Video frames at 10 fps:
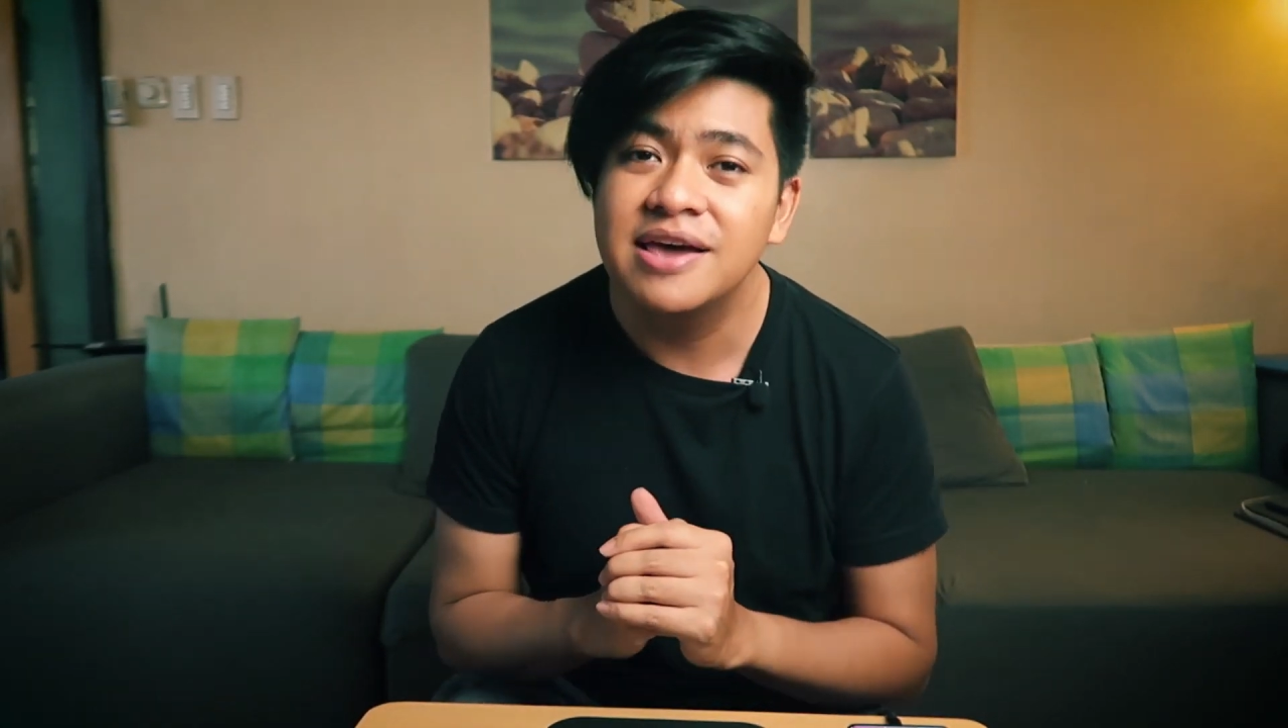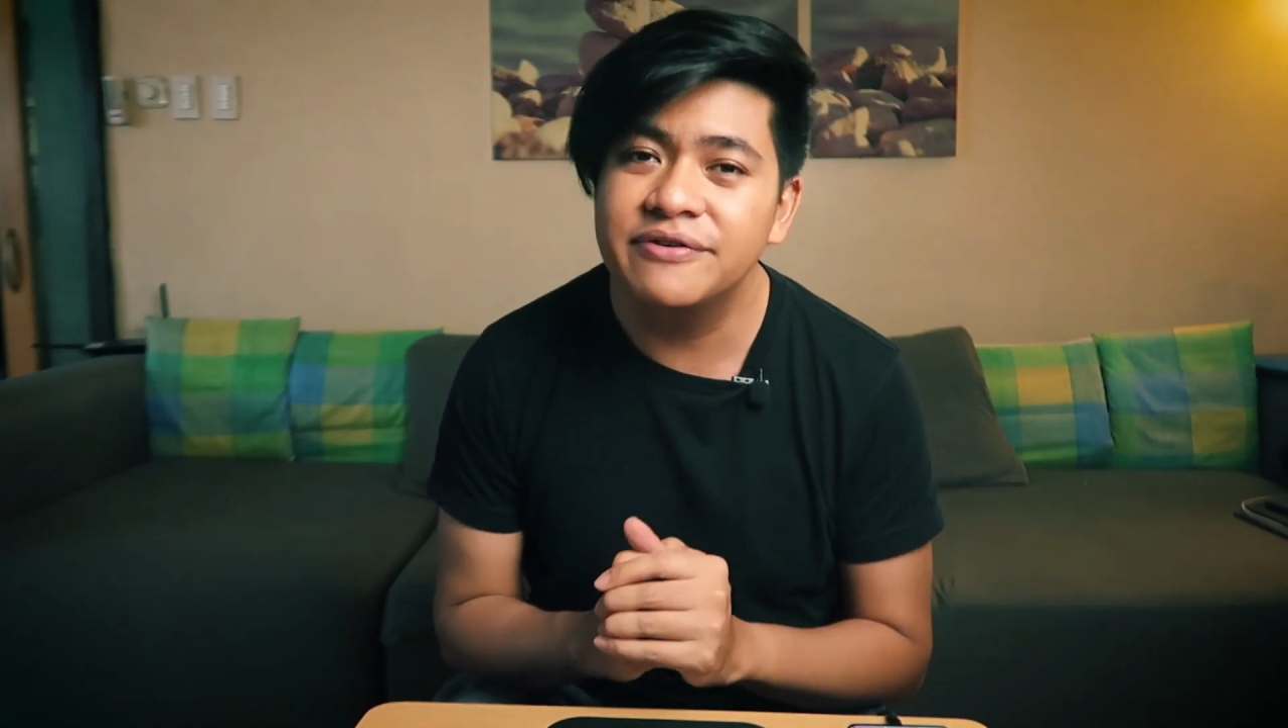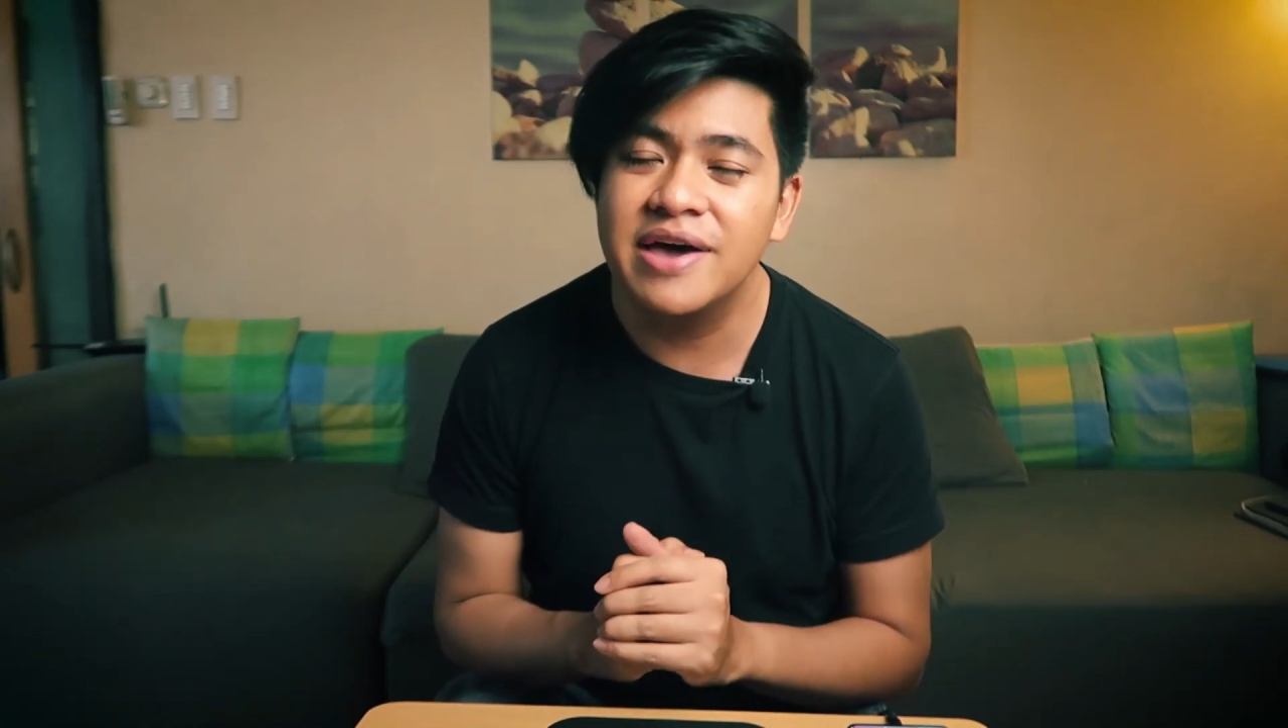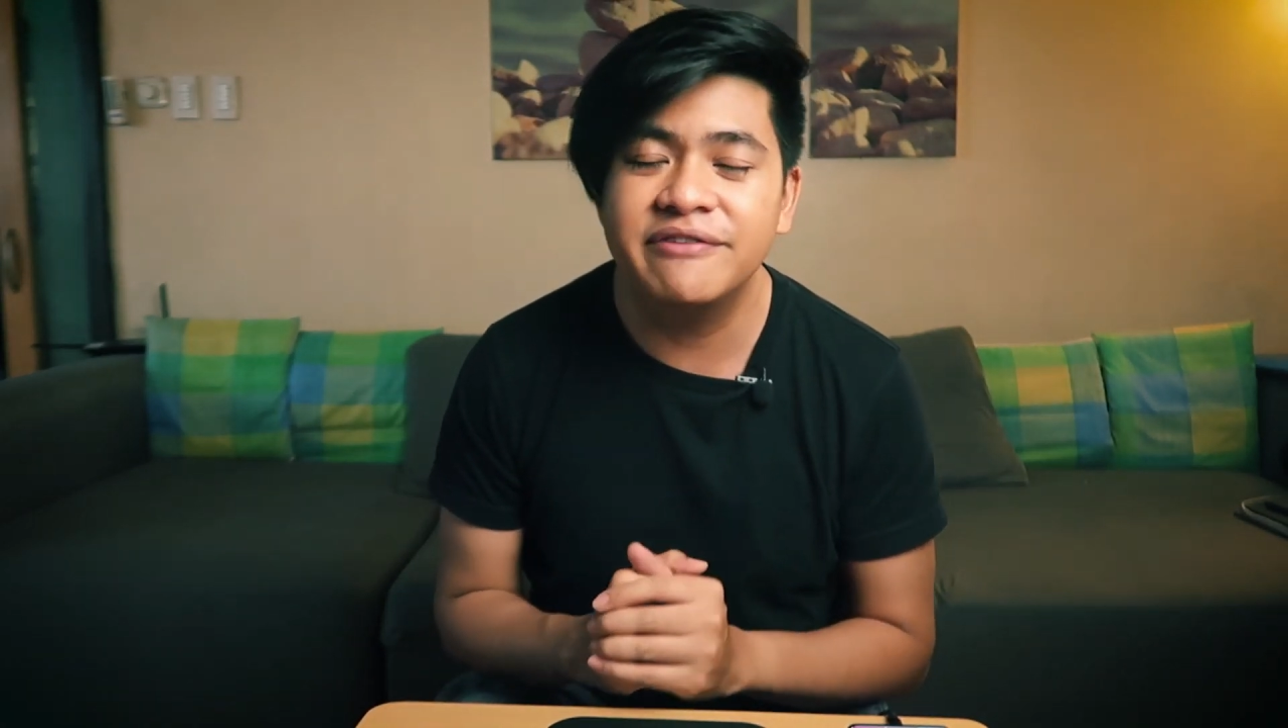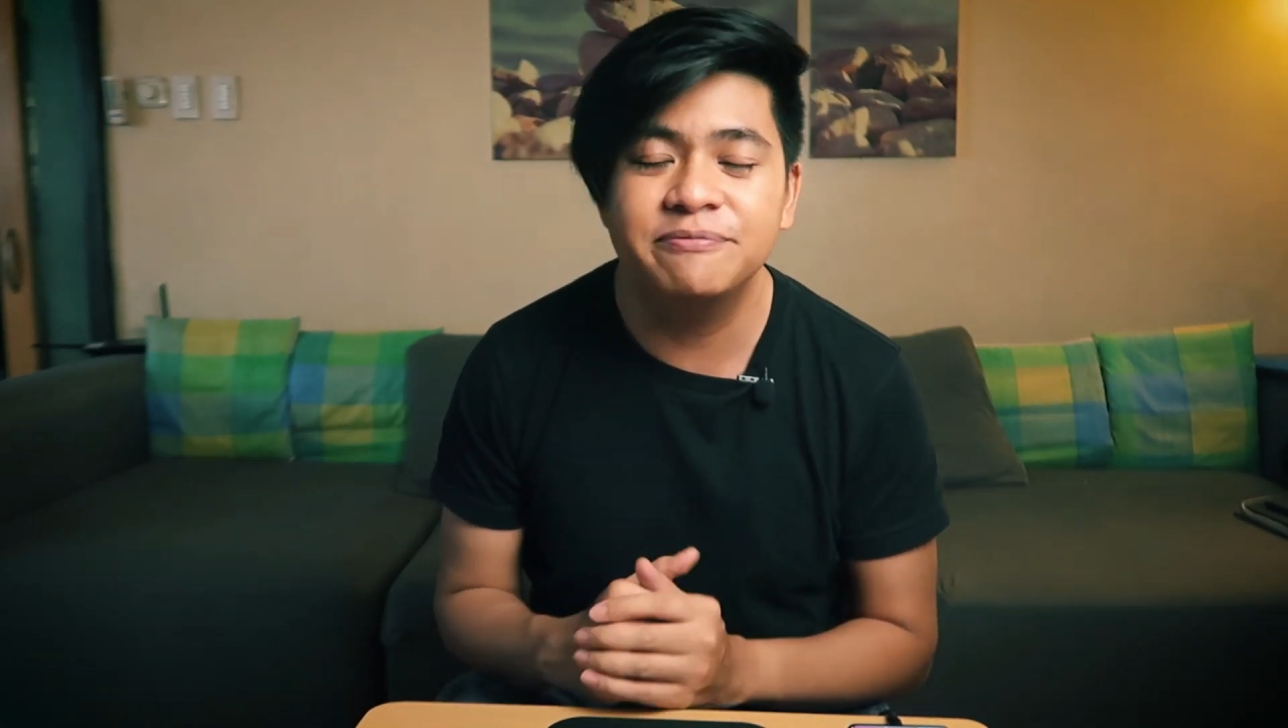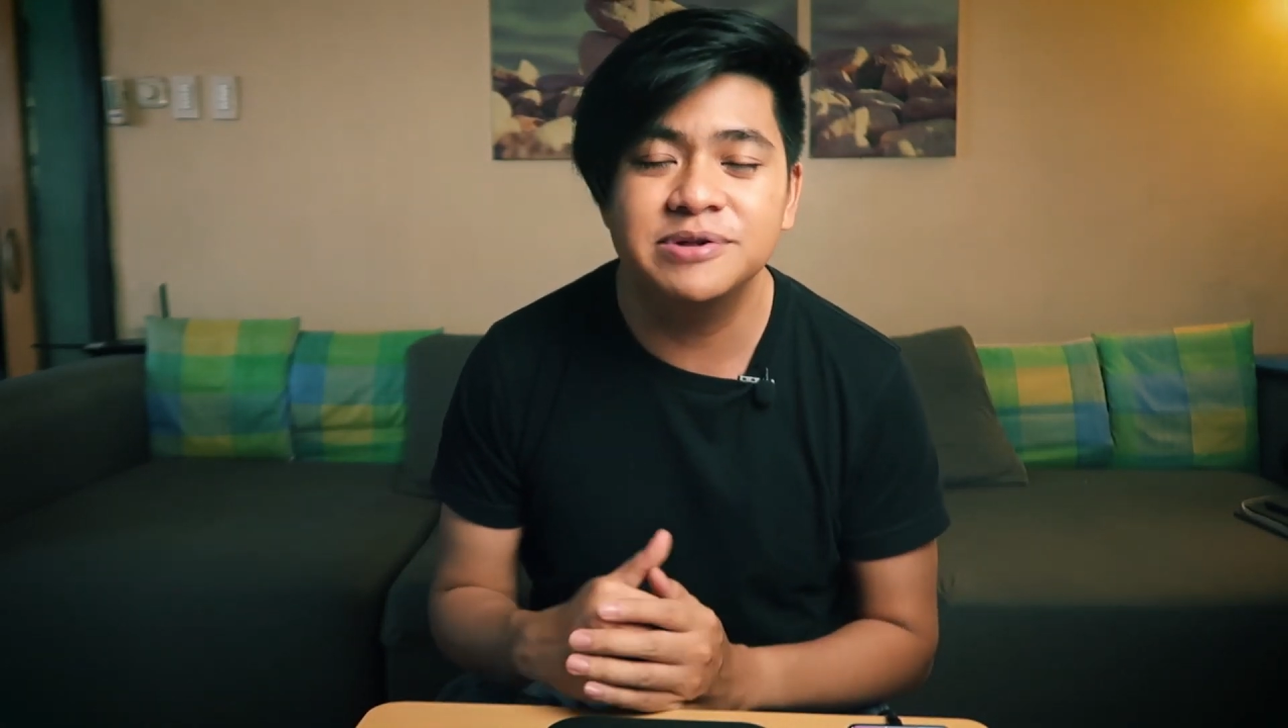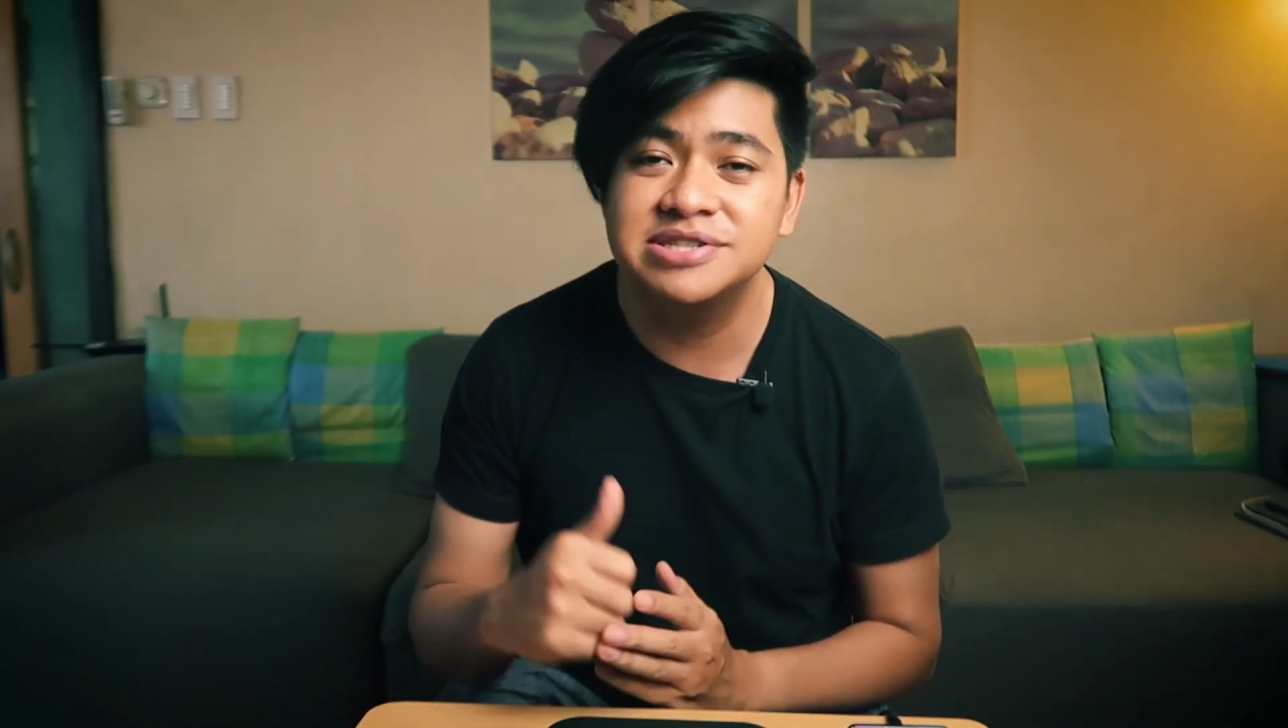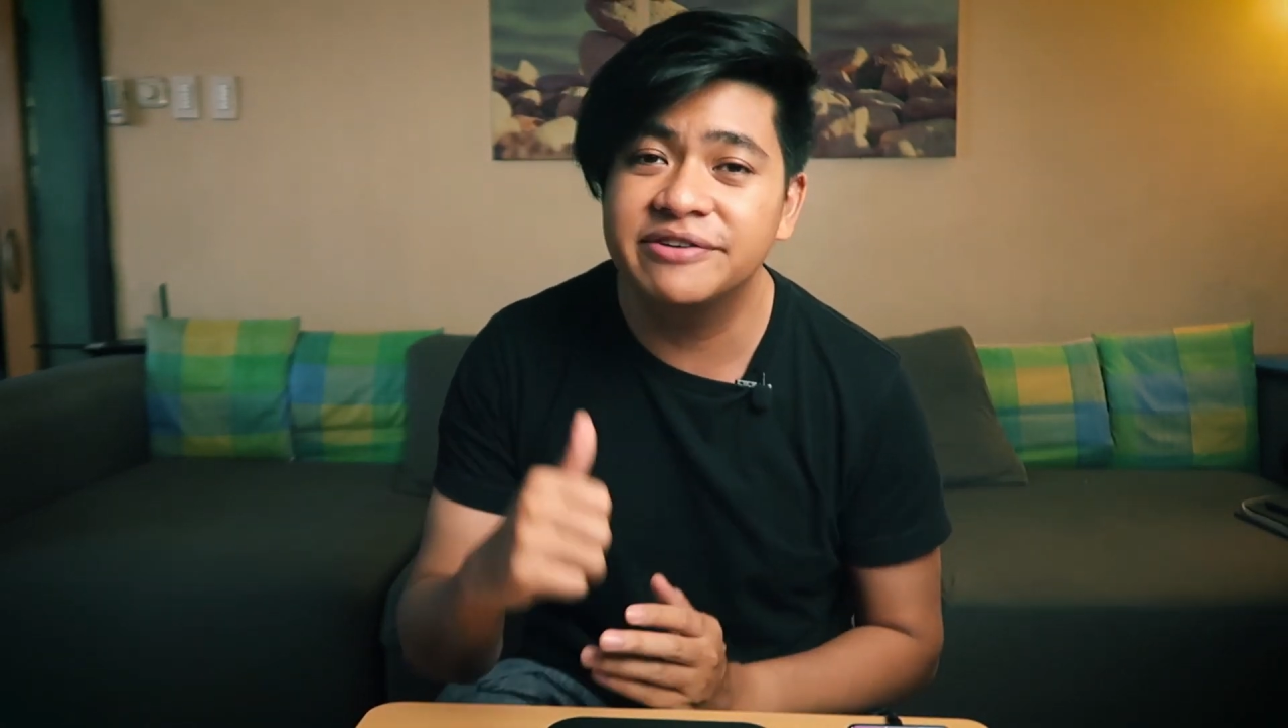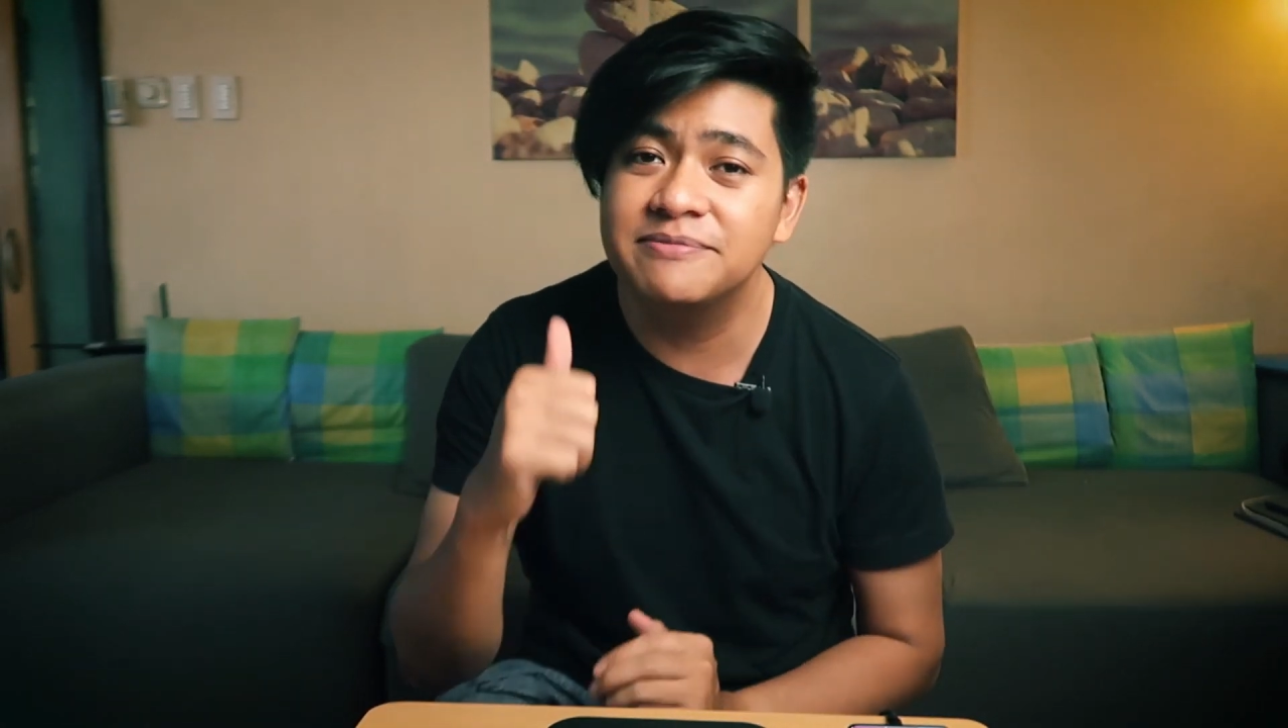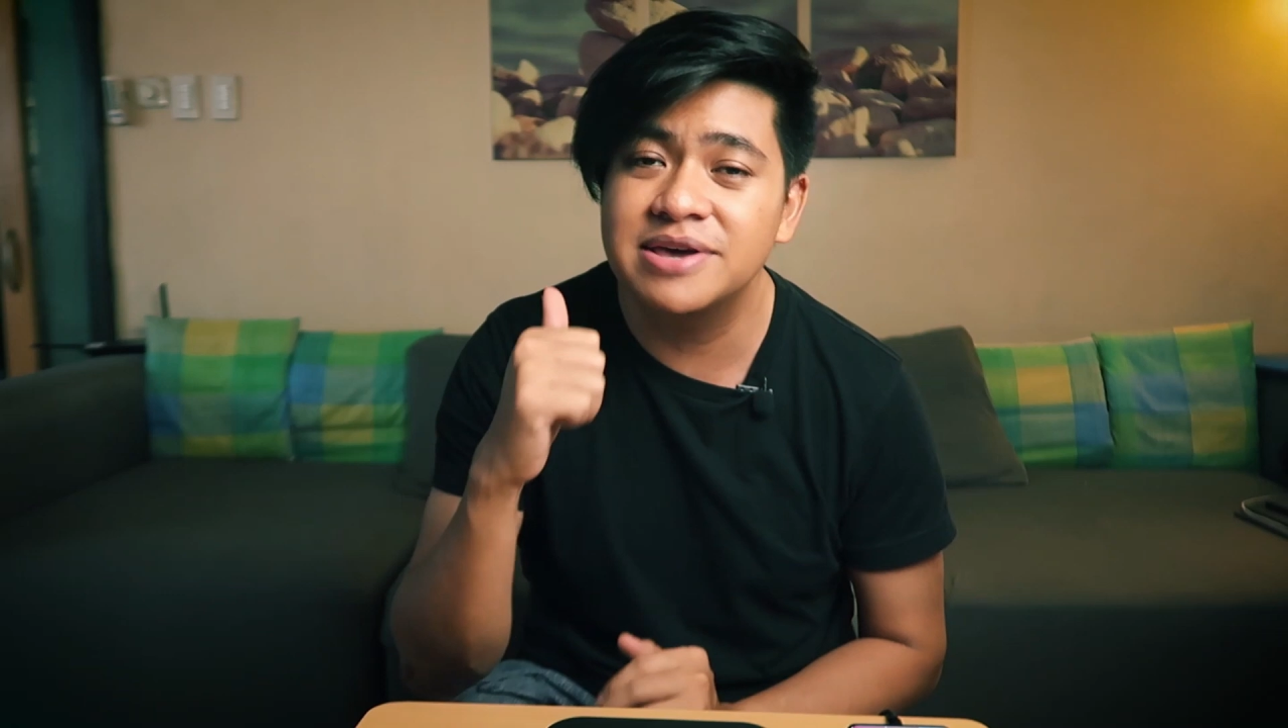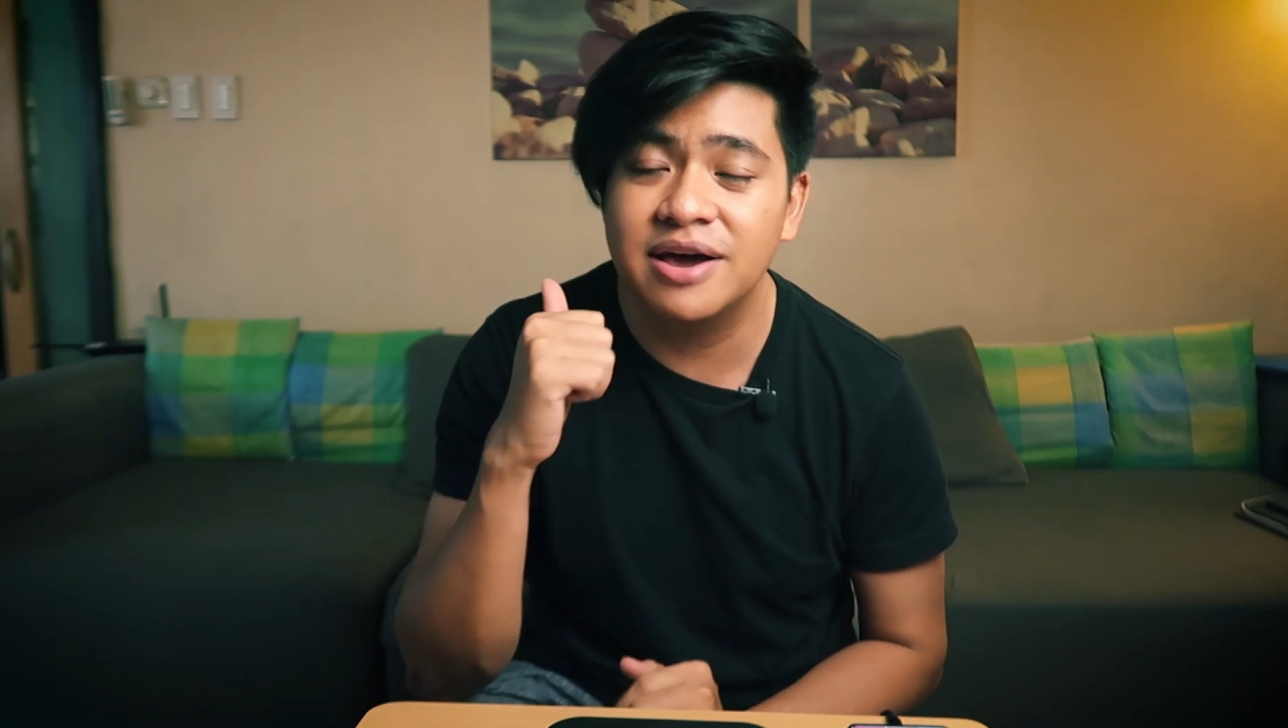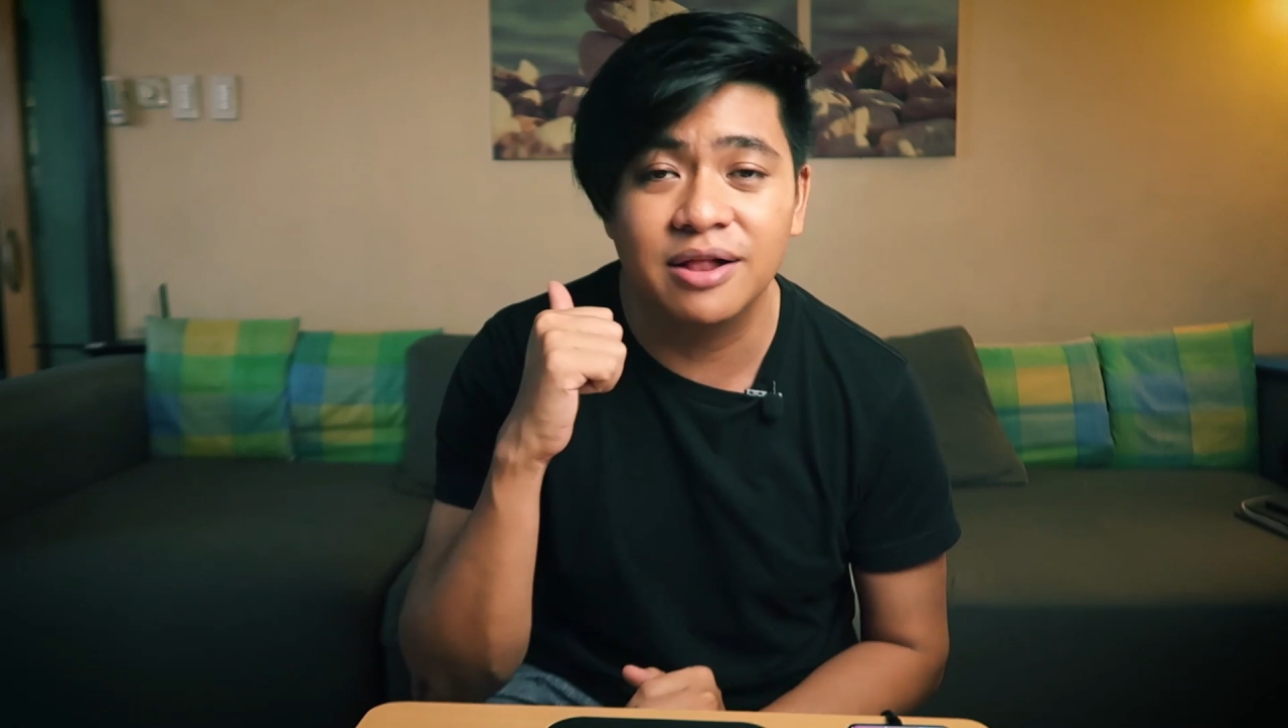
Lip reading: If you have, please give me